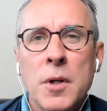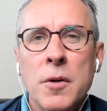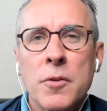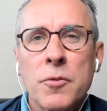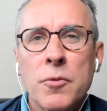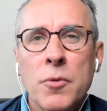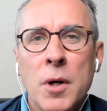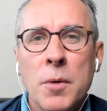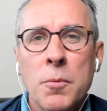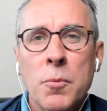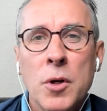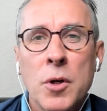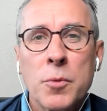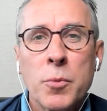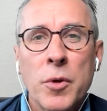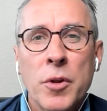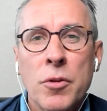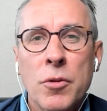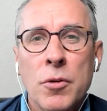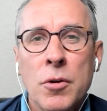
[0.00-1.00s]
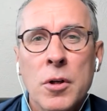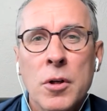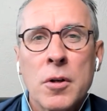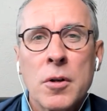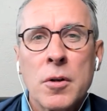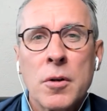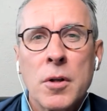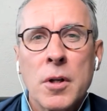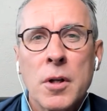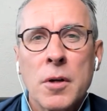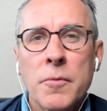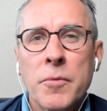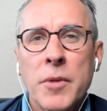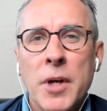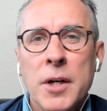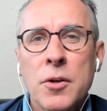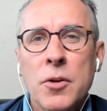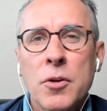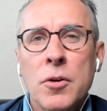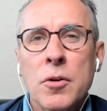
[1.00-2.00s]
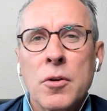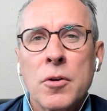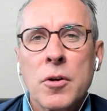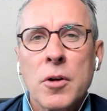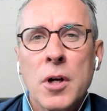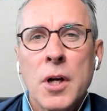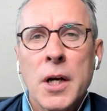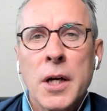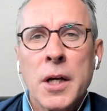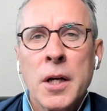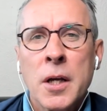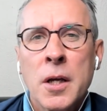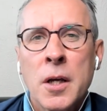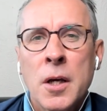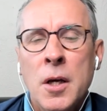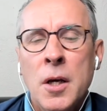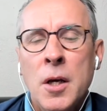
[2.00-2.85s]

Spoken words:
describe what we thought that could look like.